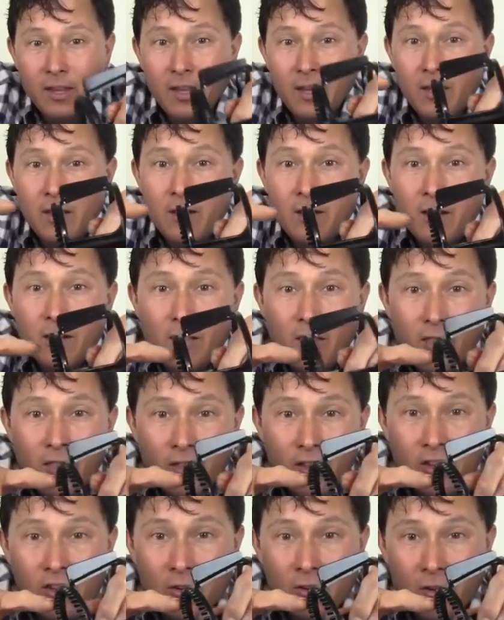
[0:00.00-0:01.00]
in
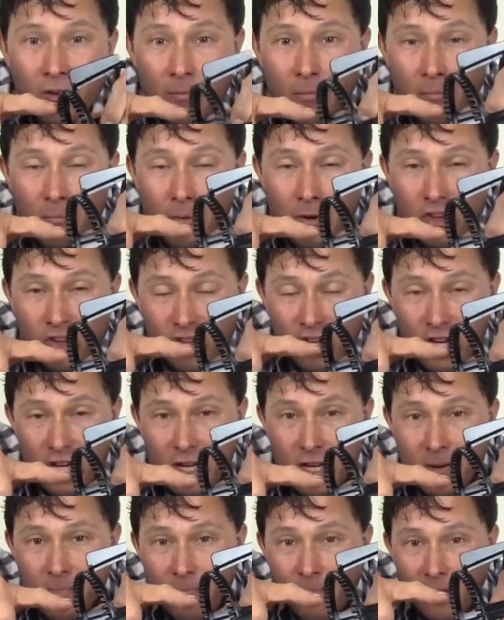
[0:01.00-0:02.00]
this
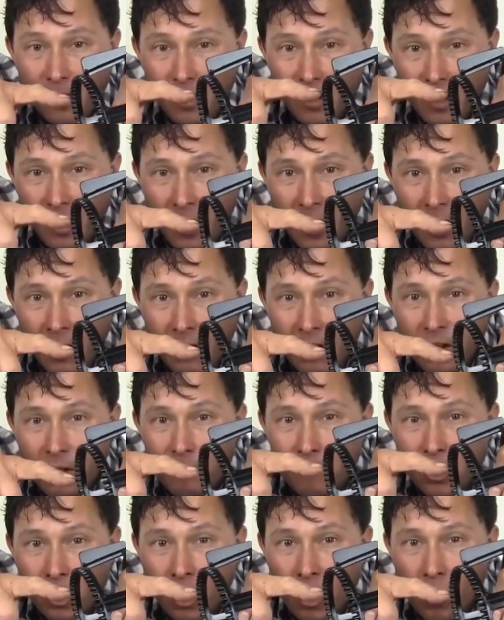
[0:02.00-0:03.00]
machine, and
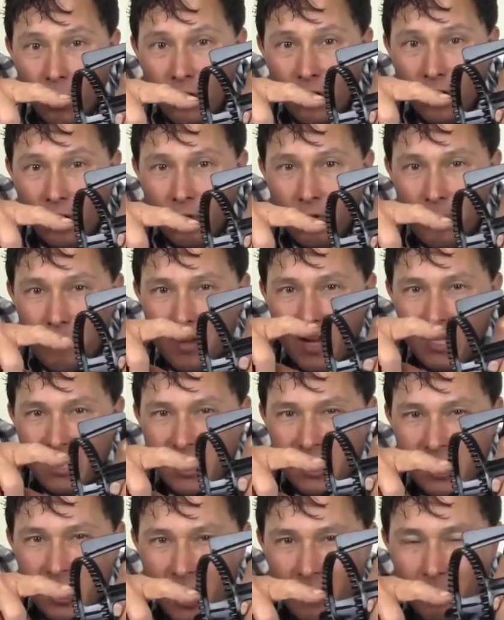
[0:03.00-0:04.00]
the coconut cream got
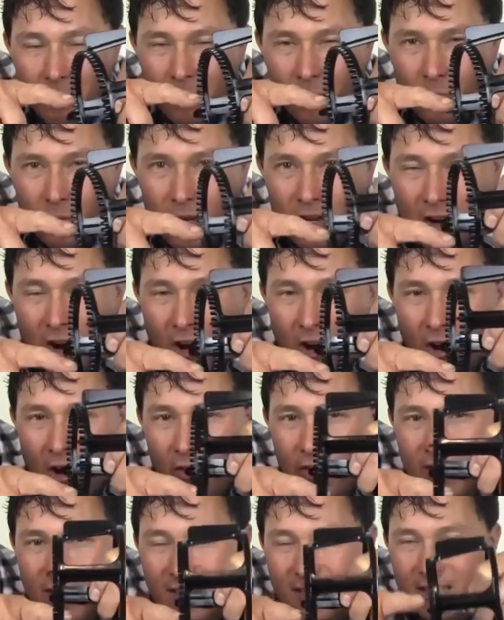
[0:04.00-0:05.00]
stuck between
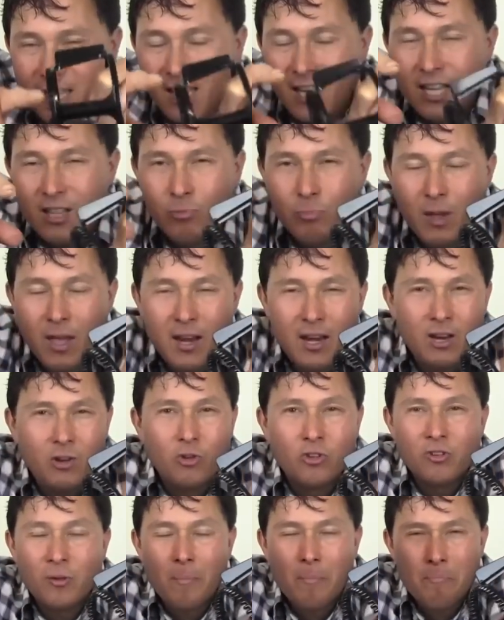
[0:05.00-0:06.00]
all these teeth, man.
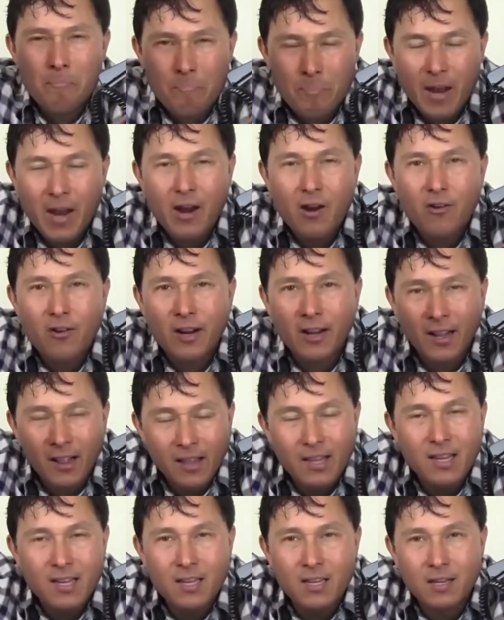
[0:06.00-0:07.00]
It was a bear to
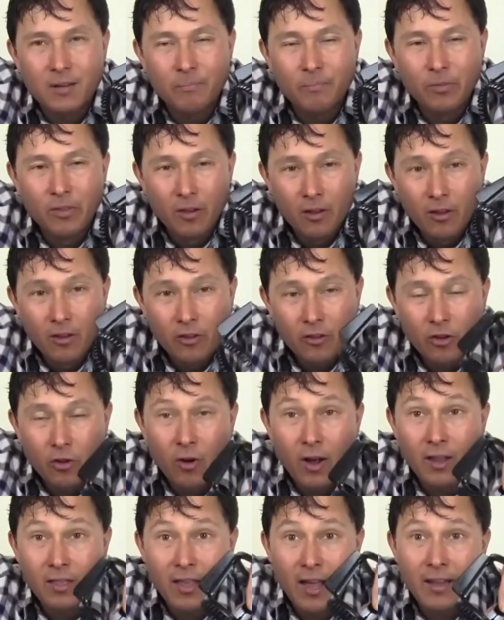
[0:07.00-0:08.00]
clean.
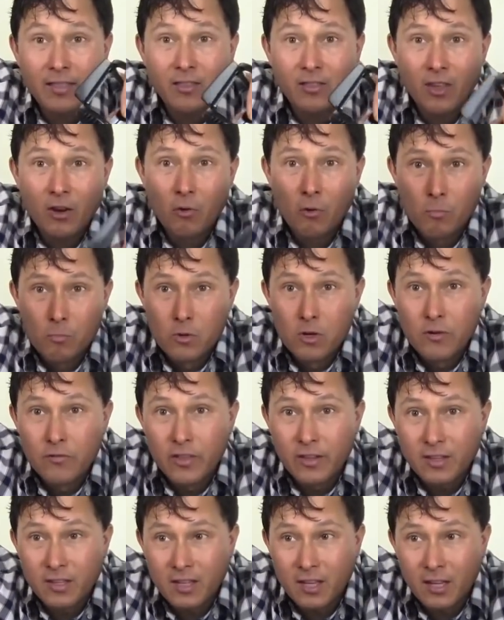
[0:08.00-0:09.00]
So I like that they
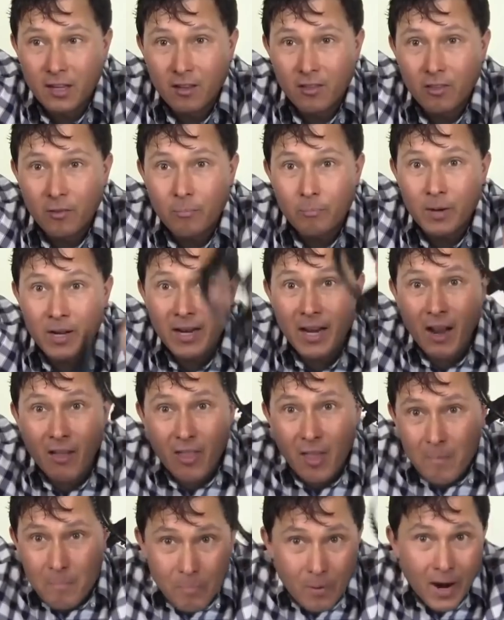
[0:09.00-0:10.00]
removed the teeth, but
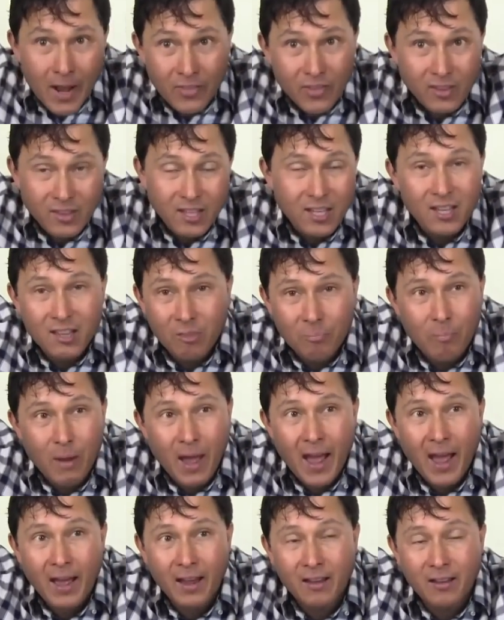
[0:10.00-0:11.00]
now they brought the teeth
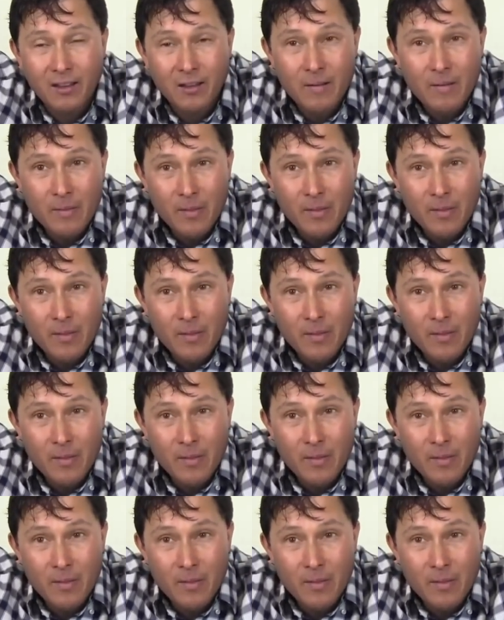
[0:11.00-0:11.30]
back.